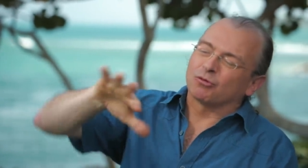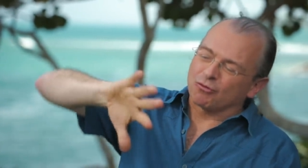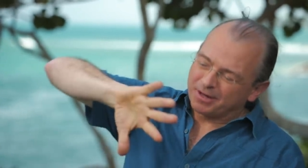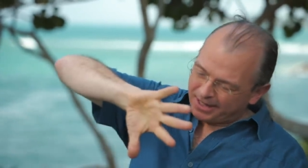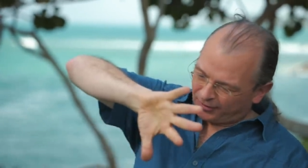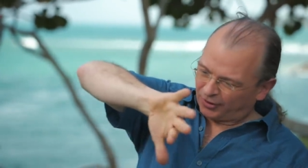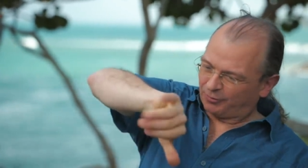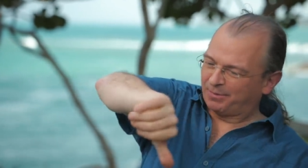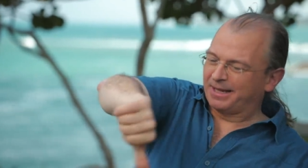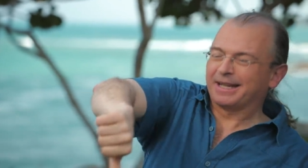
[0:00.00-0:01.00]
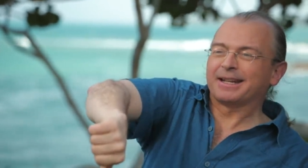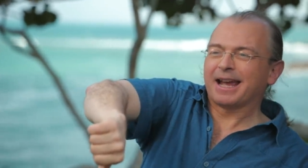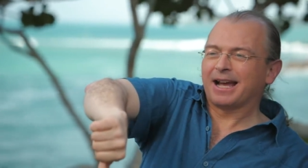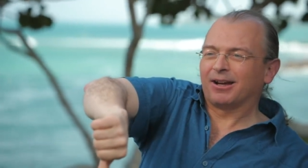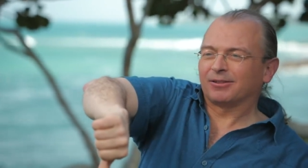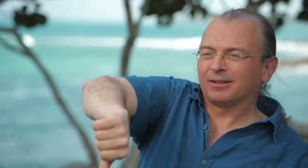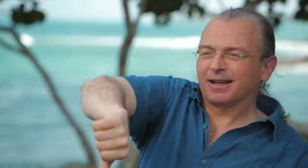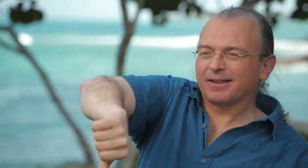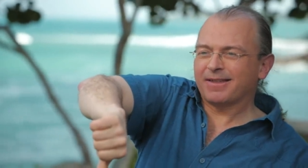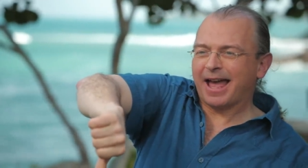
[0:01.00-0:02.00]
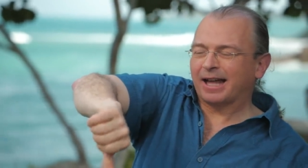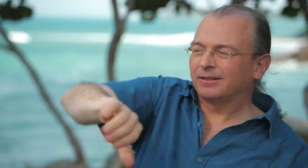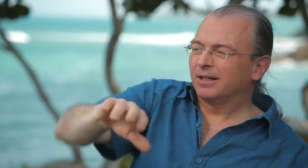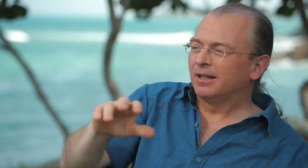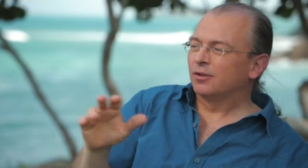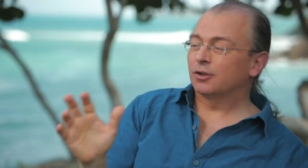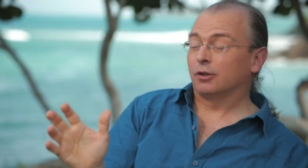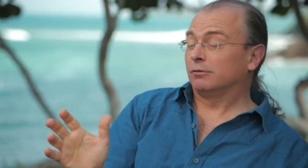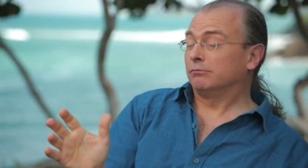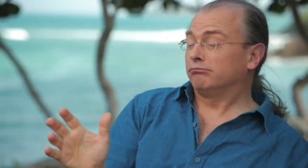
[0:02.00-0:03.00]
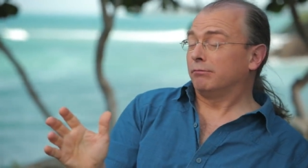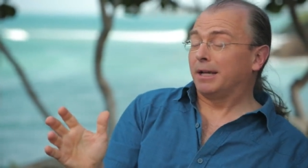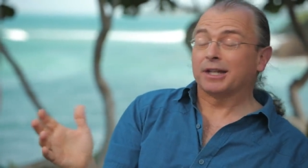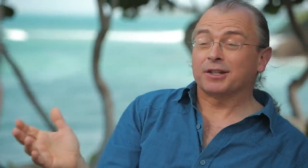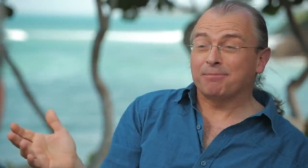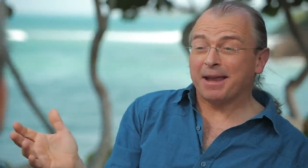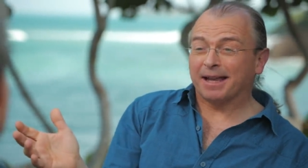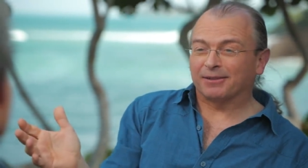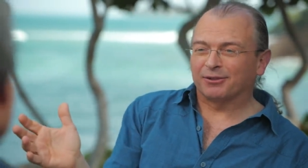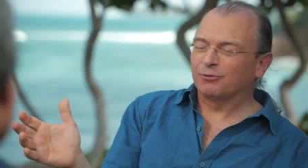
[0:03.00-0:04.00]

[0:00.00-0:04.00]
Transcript: or spinning down like that. So, it's a bit.